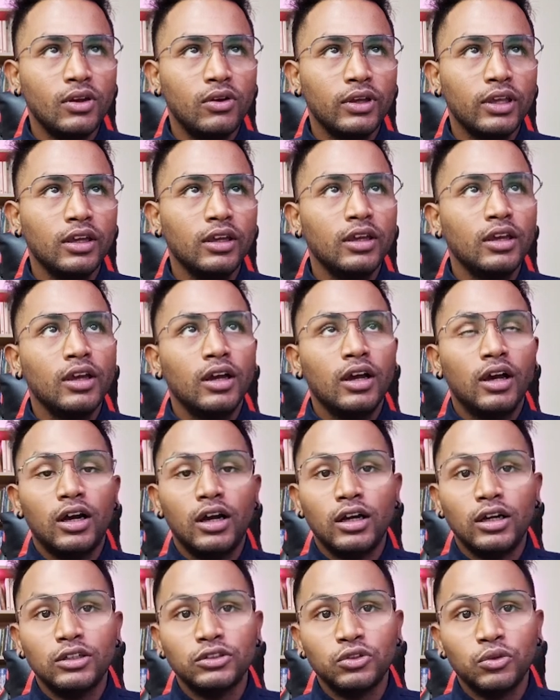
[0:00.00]
Okay.
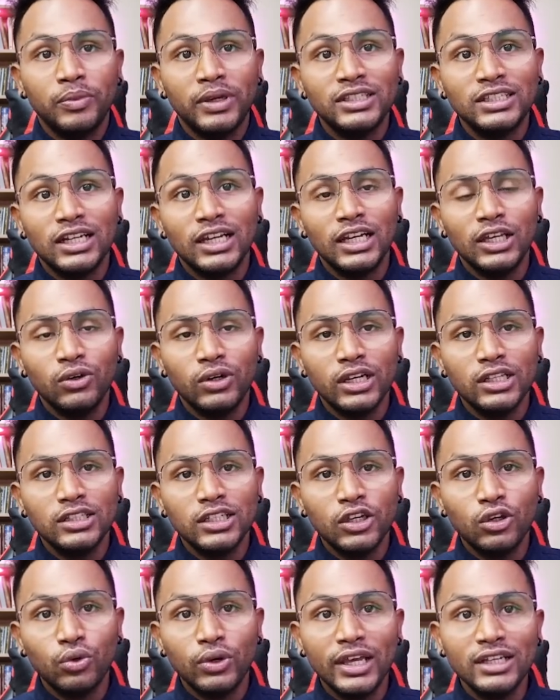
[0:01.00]
So basically you can
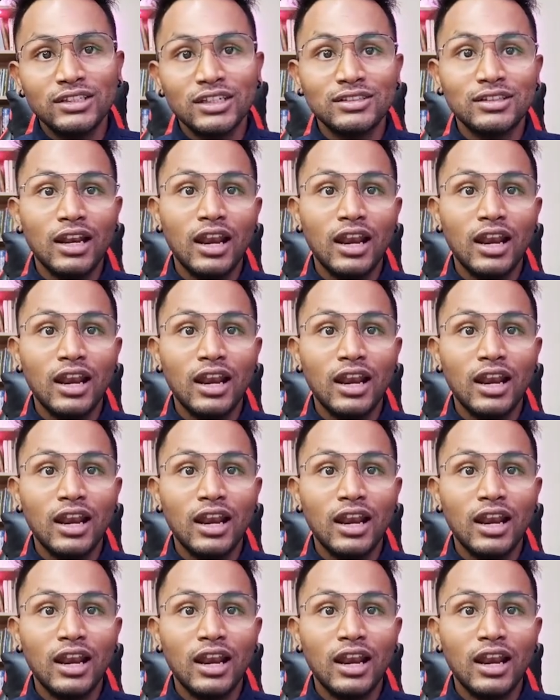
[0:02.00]
say Unix is